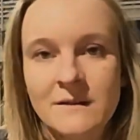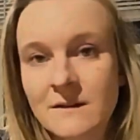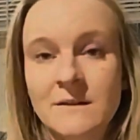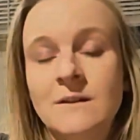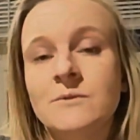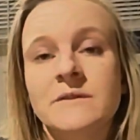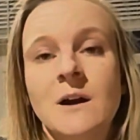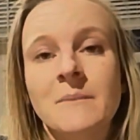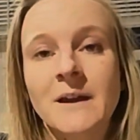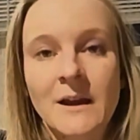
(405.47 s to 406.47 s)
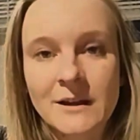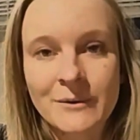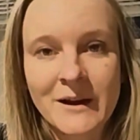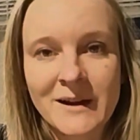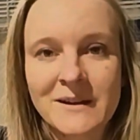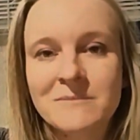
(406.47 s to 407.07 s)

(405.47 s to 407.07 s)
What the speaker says: Since he was coming anyway,